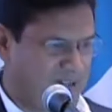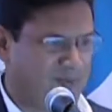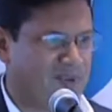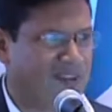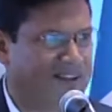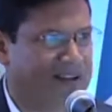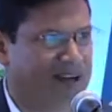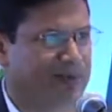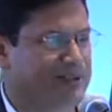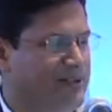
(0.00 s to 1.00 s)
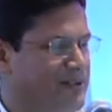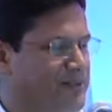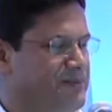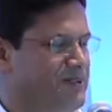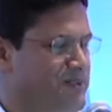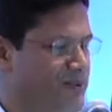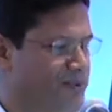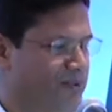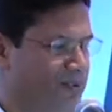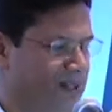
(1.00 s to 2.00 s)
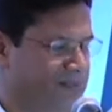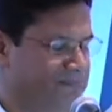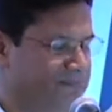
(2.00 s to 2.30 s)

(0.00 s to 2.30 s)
First of all, I want to show you